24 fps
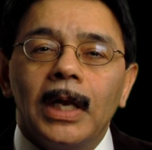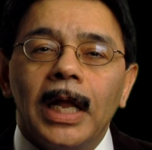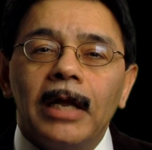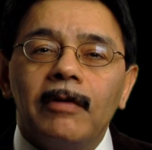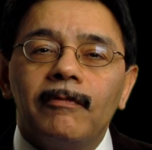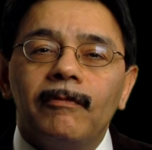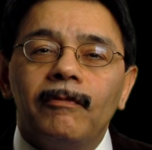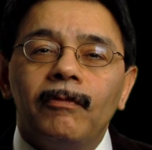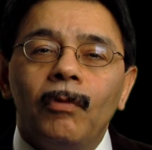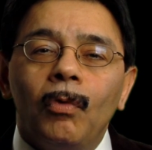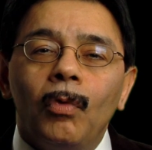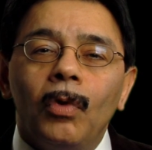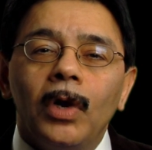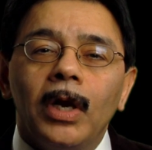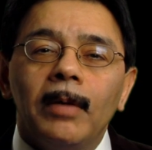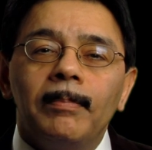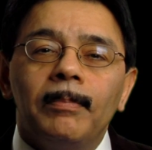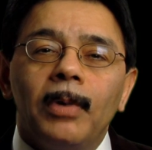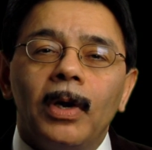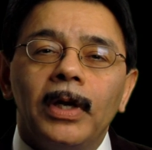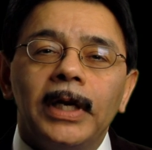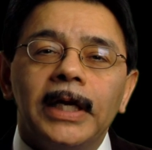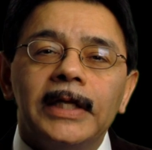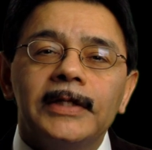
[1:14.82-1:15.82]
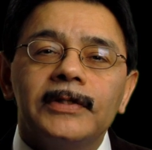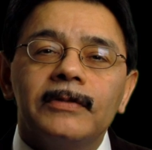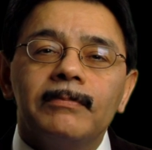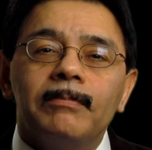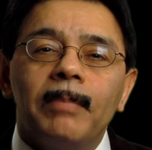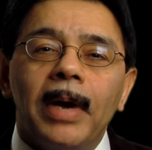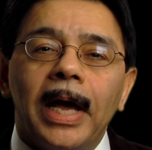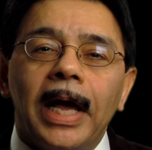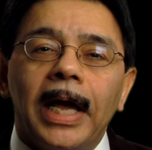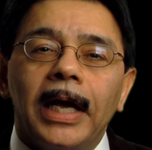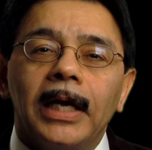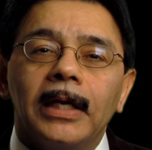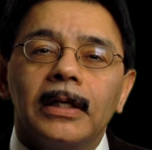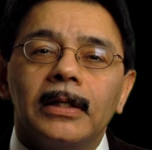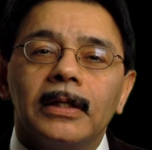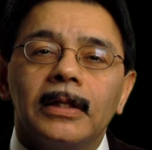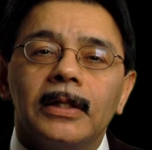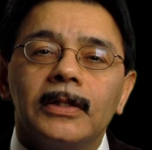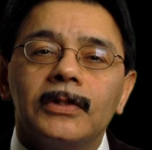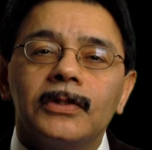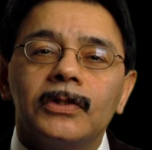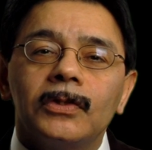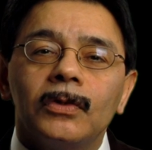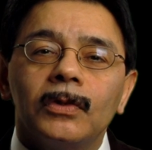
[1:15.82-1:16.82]
Let fall upon its back
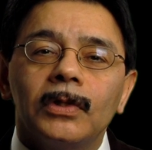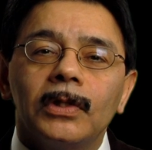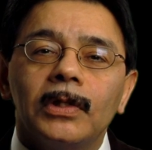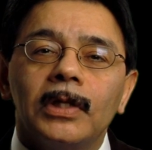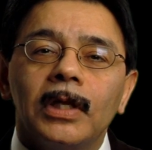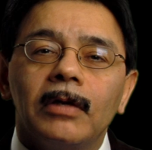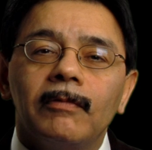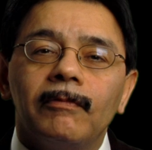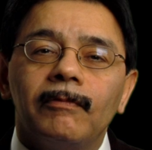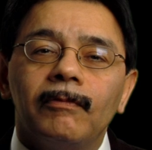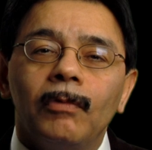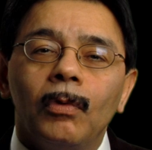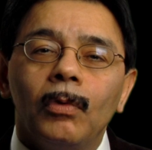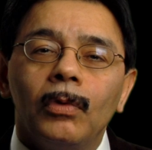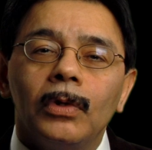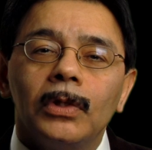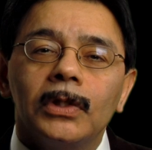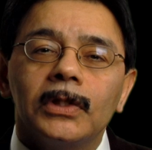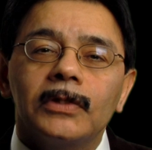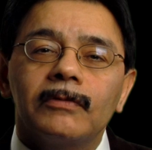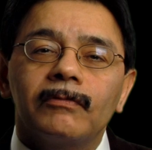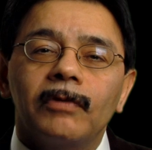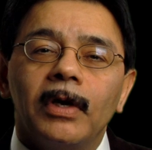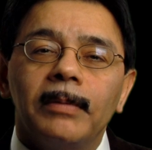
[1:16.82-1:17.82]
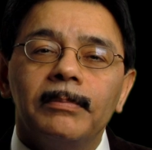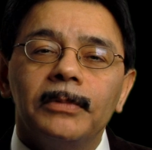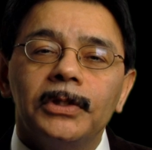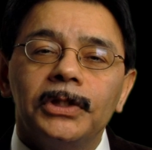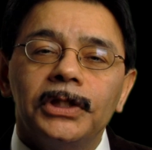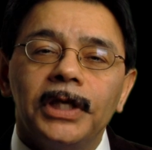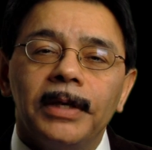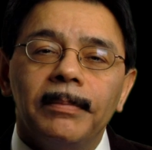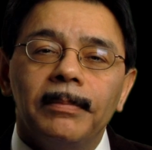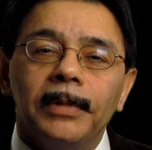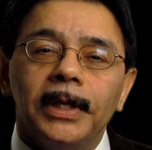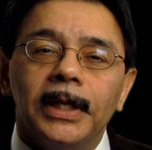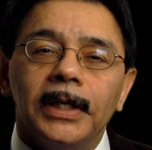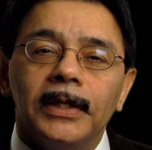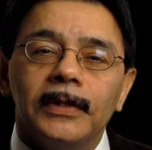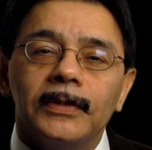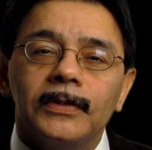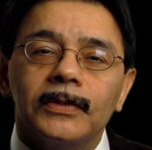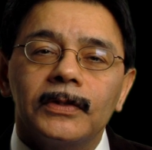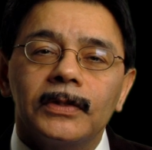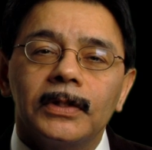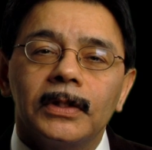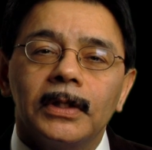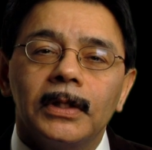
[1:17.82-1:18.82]
the soot that falls from
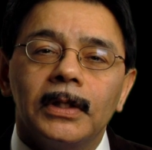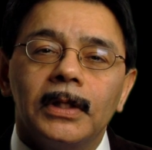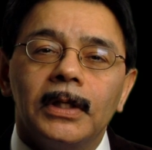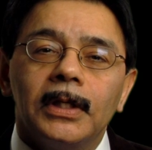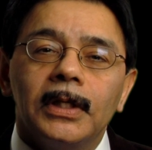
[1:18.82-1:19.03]
chimneys,